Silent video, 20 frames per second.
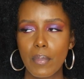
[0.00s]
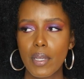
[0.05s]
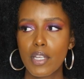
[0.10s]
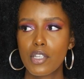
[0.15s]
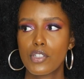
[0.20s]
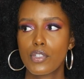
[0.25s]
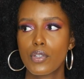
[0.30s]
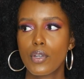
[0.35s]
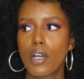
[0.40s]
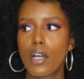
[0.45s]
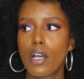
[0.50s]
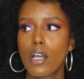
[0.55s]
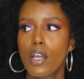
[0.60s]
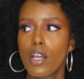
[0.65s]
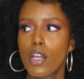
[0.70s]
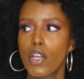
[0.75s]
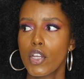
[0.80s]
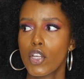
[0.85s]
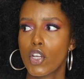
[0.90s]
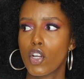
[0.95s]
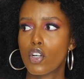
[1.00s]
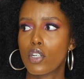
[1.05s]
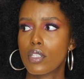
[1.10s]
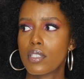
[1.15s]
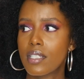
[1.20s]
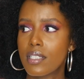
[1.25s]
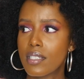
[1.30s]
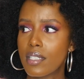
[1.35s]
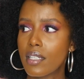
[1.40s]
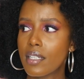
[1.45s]
Make sure you're
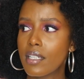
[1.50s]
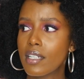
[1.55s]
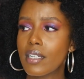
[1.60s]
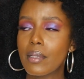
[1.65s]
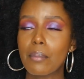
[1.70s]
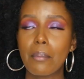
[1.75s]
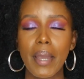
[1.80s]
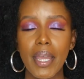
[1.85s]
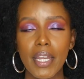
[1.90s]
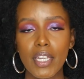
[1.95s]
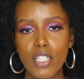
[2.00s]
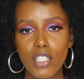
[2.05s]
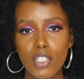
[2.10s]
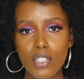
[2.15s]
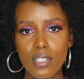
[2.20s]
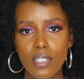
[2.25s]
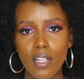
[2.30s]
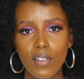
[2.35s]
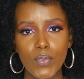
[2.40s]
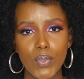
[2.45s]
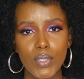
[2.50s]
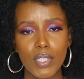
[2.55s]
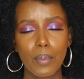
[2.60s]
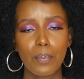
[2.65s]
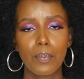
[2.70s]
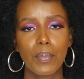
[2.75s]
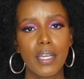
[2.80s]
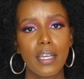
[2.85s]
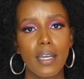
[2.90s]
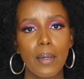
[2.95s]
consistently reminding yourself what the
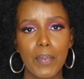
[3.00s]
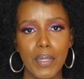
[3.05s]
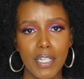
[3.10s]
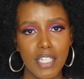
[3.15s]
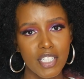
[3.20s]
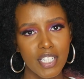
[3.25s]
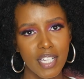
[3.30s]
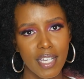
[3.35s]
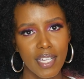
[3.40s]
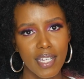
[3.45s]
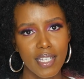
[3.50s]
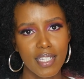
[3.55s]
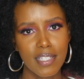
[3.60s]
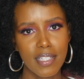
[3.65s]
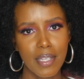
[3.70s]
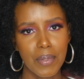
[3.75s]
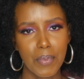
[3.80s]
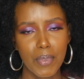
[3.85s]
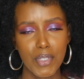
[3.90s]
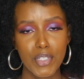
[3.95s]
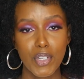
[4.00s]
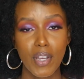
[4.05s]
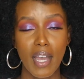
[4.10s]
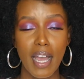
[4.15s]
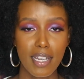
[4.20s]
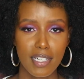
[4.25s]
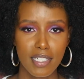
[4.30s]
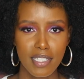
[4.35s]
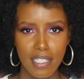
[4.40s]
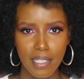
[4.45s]
bigger picture is and what you're
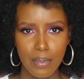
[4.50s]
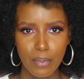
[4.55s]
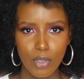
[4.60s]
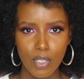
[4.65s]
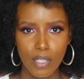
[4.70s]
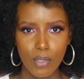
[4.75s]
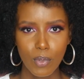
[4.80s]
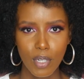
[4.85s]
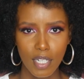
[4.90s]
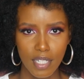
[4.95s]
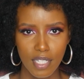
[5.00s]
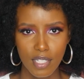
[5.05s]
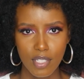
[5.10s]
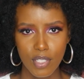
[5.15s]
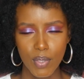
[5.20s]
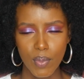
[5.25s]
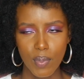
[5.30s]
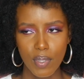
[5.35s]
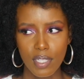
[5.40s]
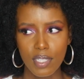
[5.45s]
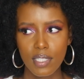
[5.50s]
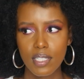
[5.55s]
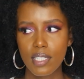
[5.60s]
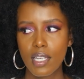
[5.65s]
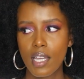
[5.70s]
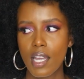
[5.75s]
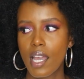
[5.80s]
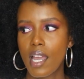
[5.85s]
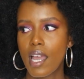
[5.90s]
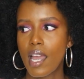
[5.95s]
actually working towards.
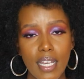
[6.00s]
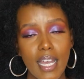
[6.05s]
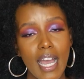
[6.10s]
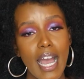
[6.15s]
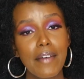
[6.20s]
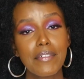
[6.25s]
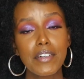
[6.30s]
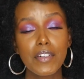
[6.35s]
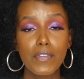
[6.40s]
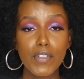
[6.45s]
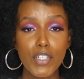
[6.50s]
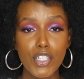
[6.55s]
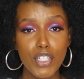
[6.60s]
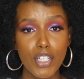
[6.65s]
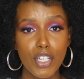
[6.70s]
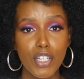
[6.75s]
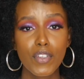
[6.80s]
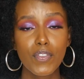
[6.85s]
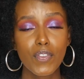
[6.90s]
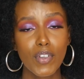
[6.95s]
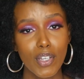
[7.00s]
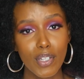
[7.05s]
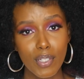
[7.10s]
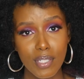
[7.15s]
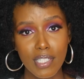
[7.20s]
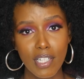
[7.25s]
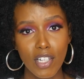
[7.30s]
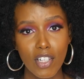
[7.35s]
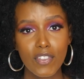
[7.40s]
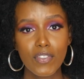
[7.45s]
Have a vision for
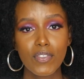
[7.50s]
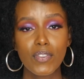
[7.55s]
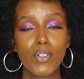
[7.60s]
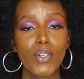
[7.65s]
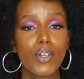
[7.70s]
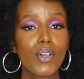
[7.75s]
yourself.